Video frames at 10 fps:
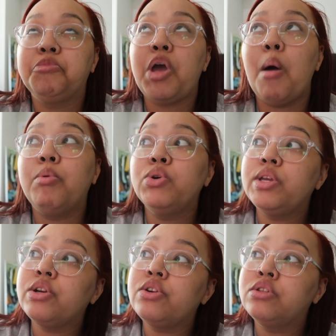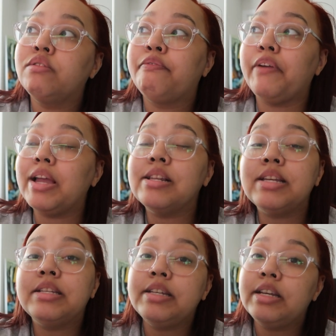couple years,
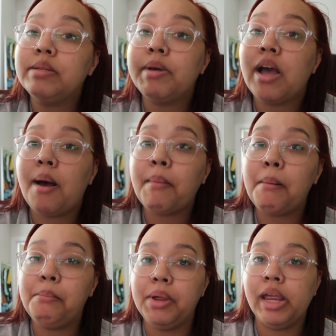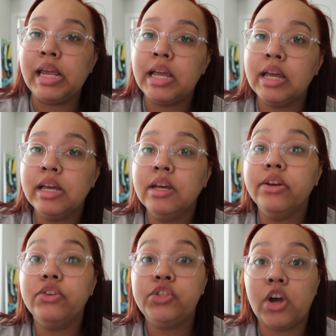fantasy has become a big
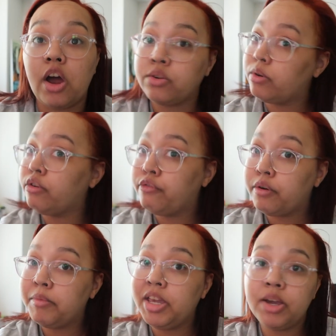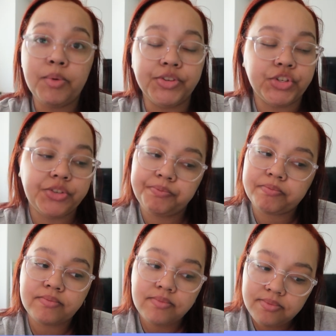genre for me, which
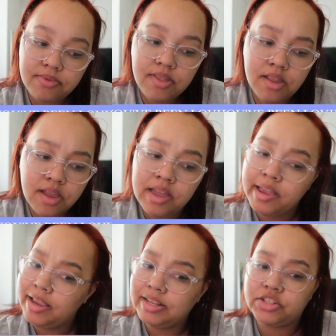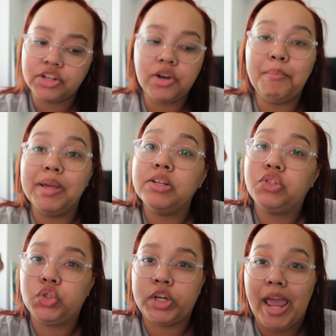is such a big
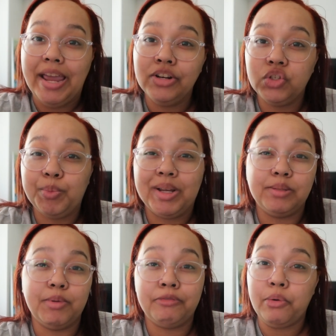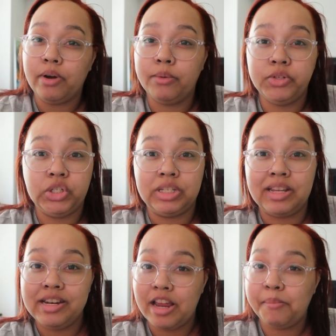change because before it was just
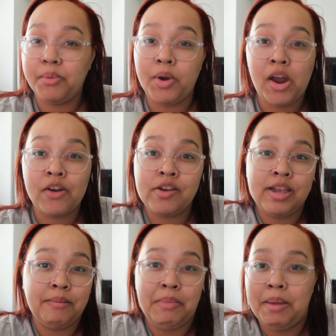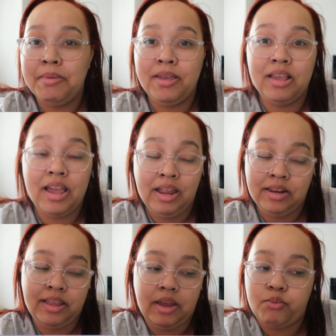contemporary and maybe
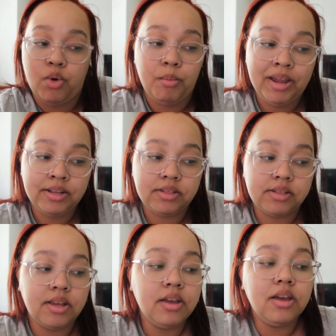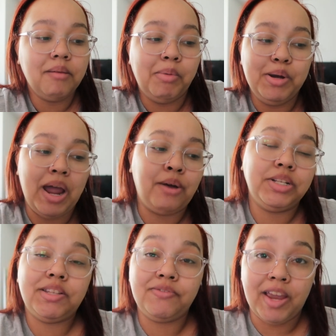and like romance but now
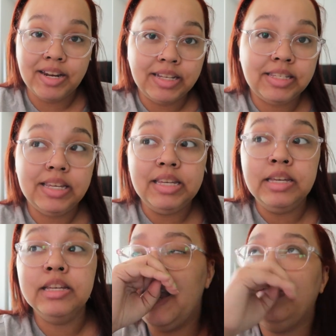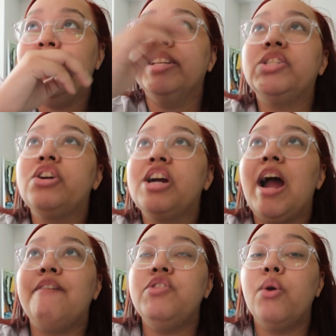it's fantasy and this year
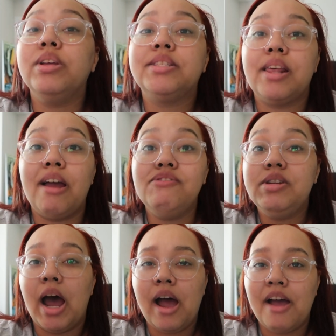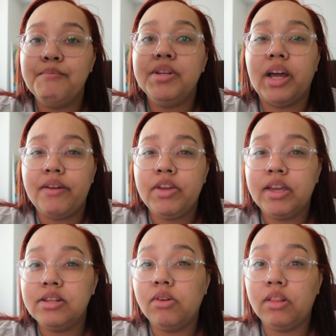I've noticed that I've I've been diving
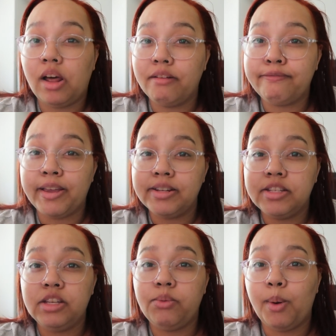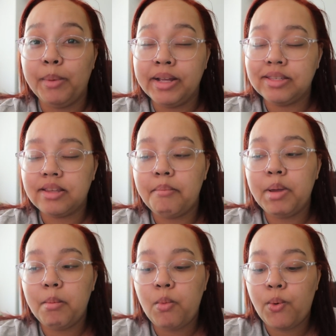into a lot of fantasy romance a
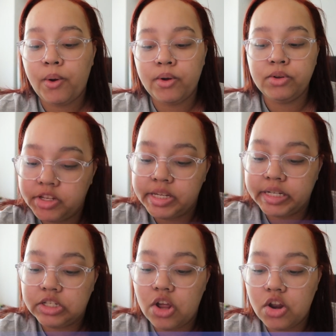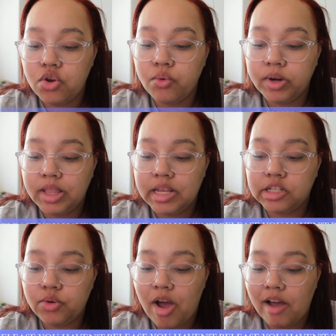bit more six a new
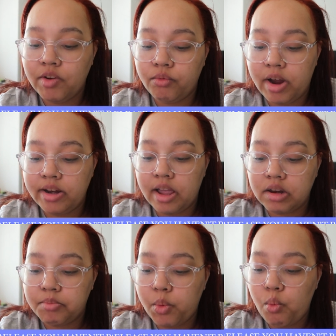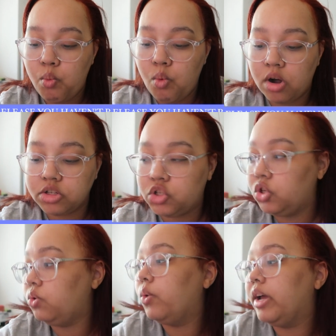release you haven't read yet but want
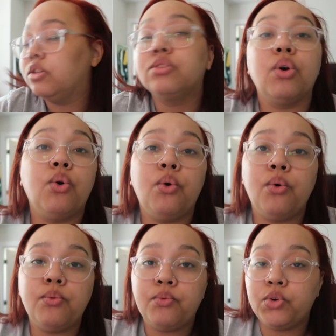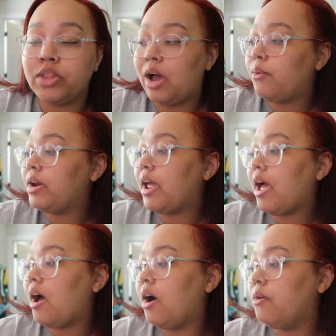to and so for that one I
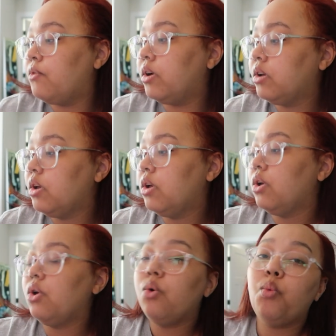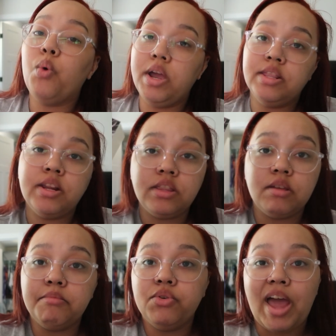have when
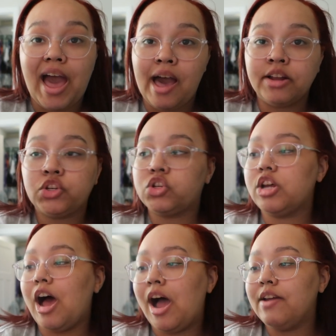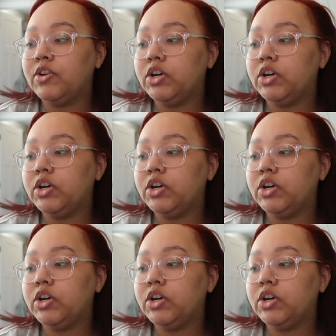the Moon Hatched. I've